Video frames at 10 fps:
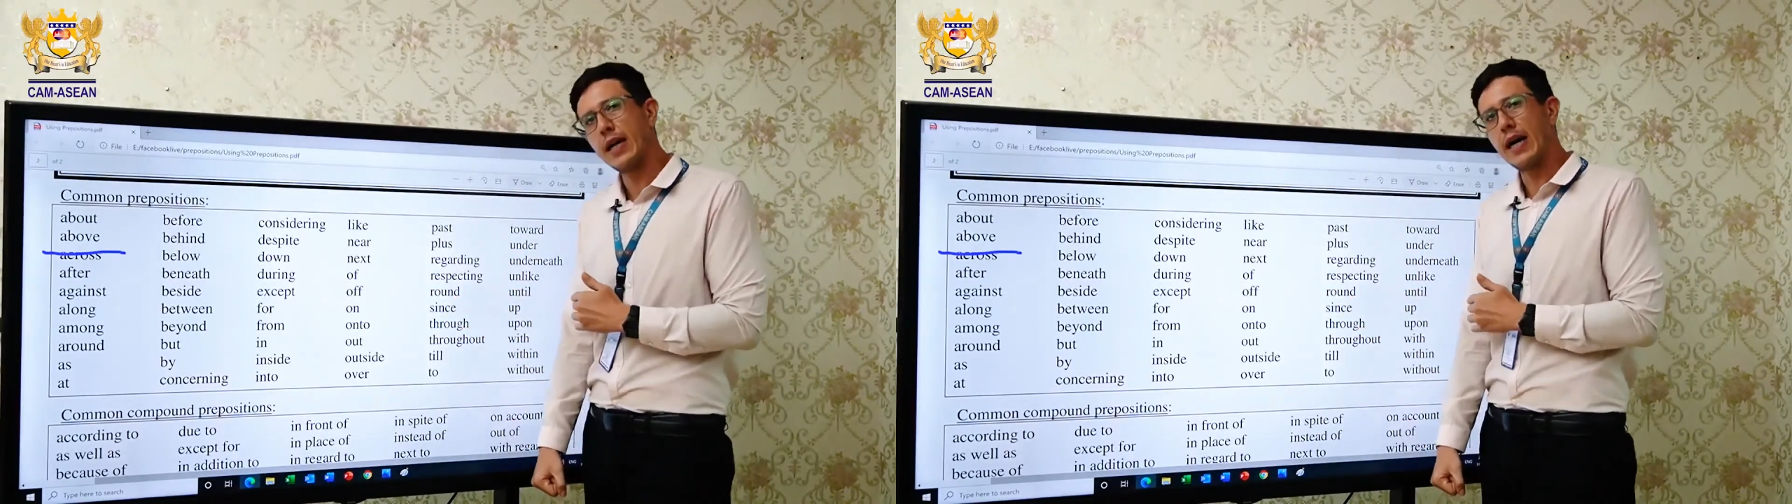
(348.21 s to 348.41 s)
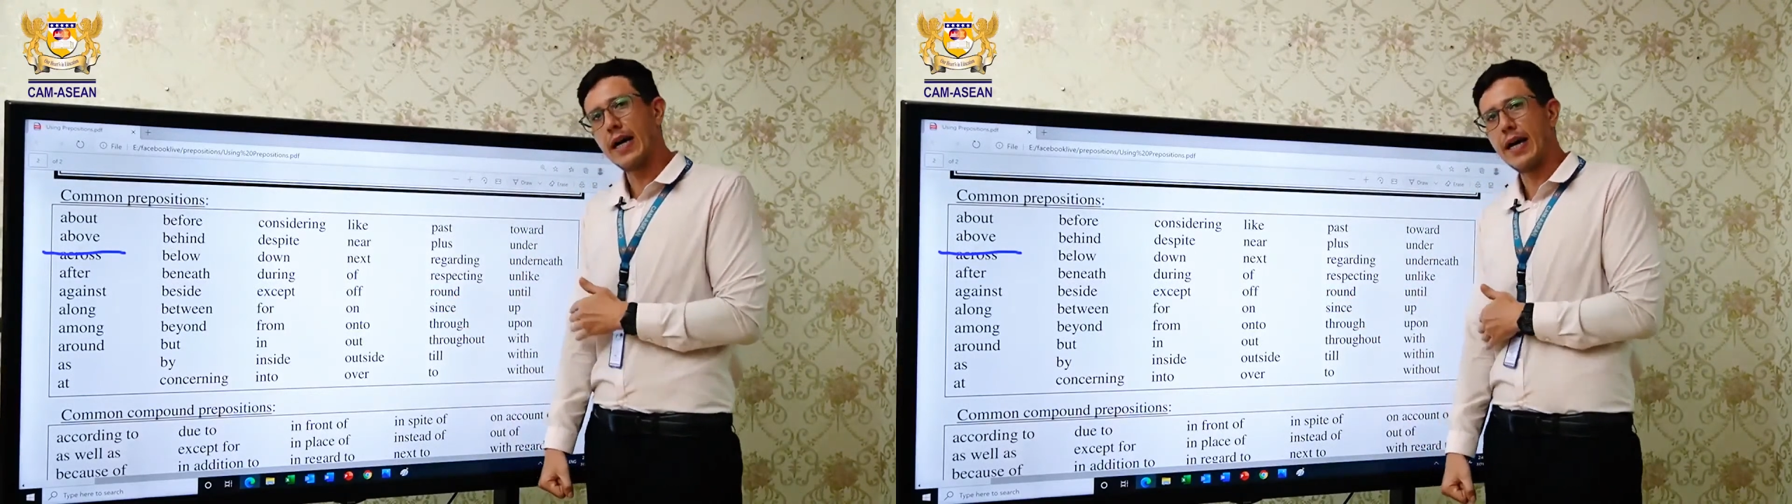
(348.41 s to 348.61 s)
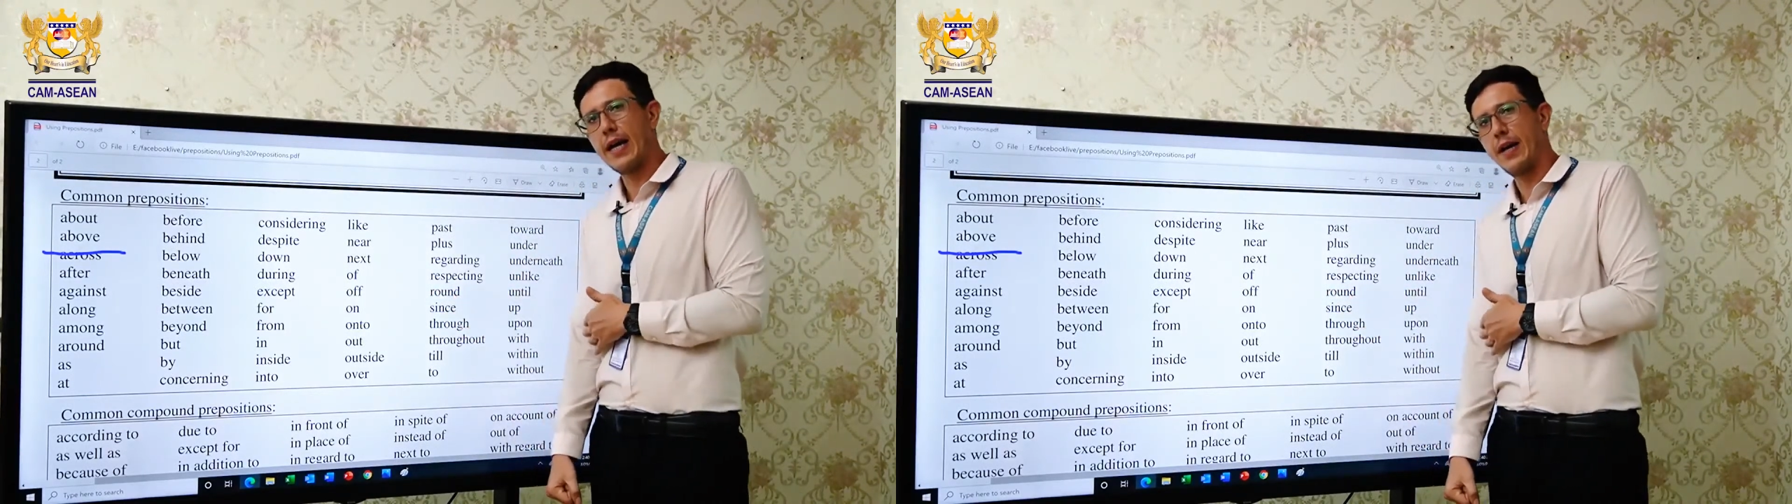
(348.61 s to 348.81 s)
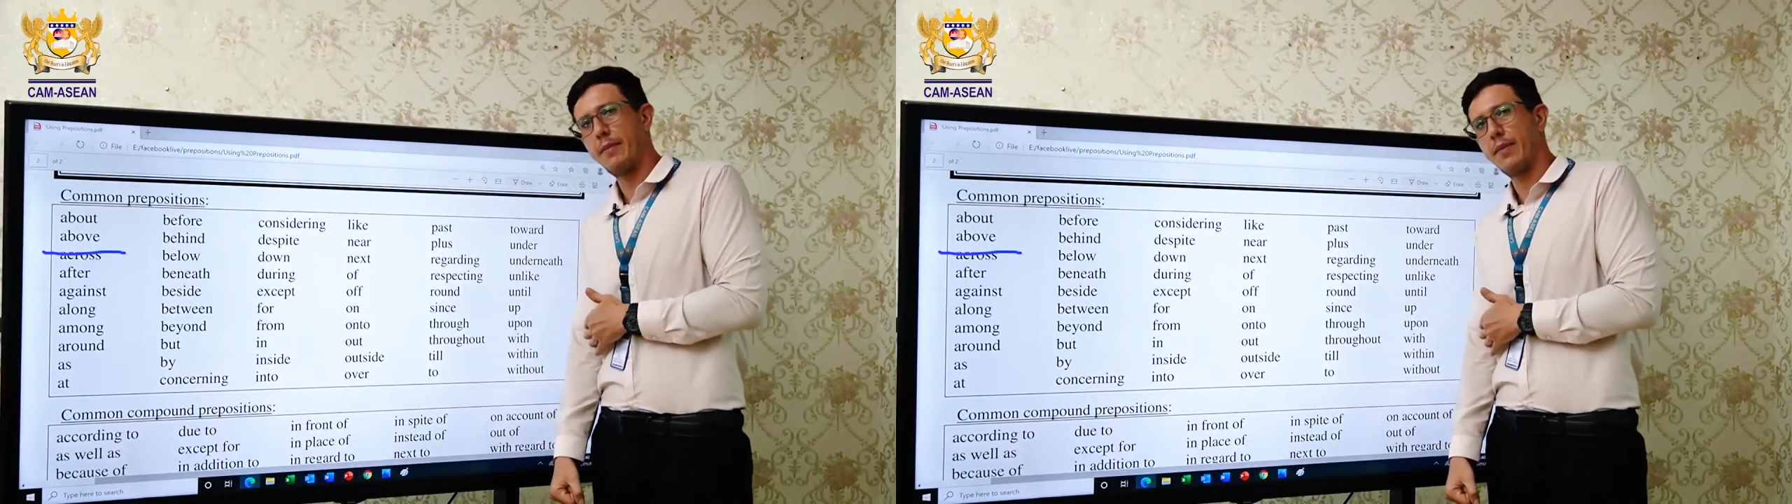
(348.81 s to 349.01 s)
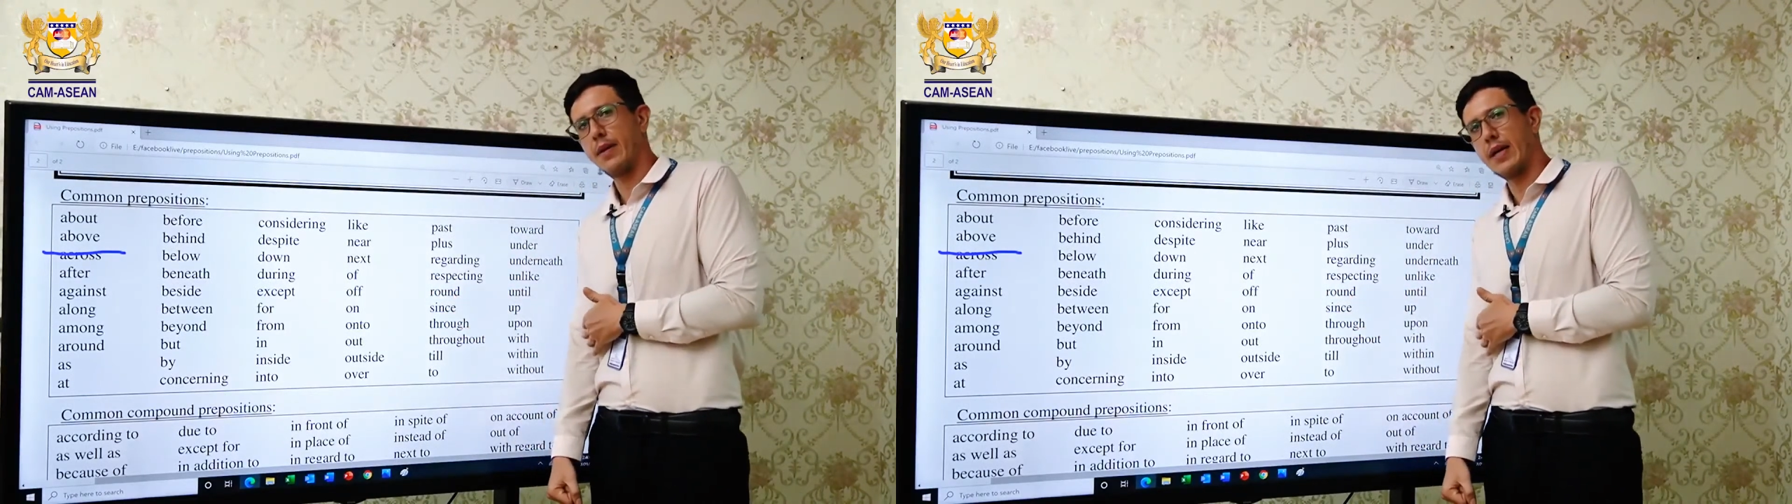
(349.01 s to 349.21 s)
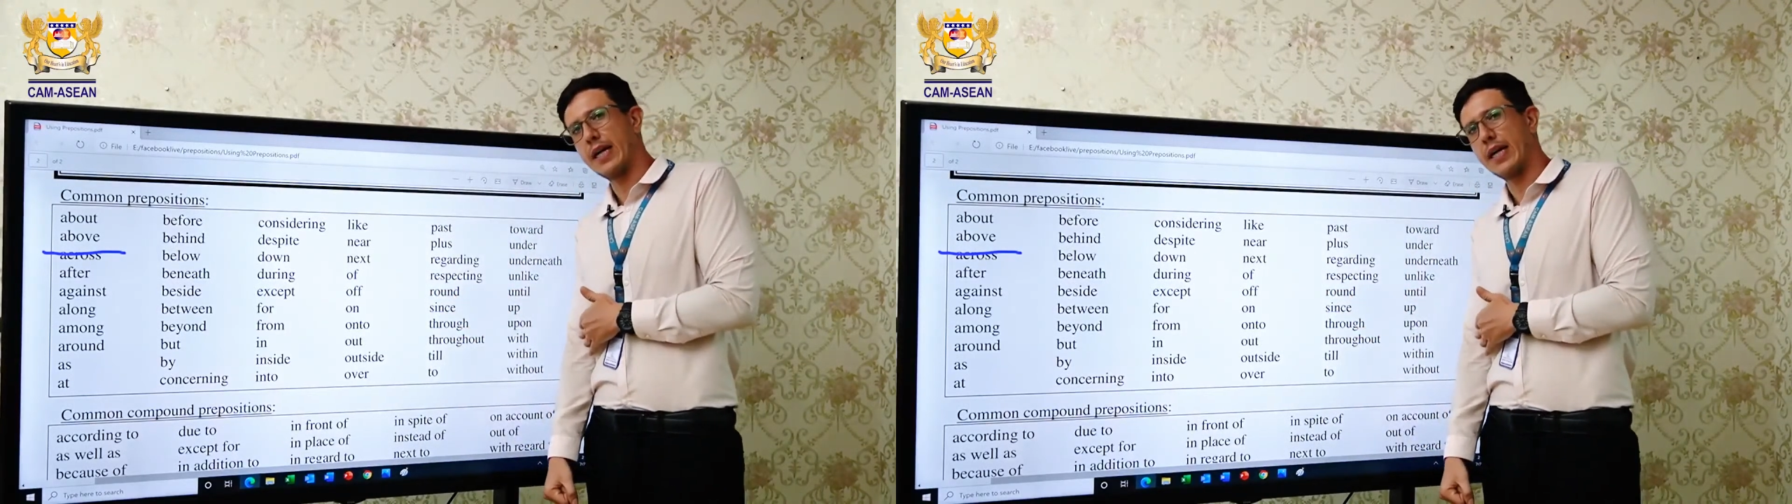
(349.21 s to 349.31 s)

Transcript: I am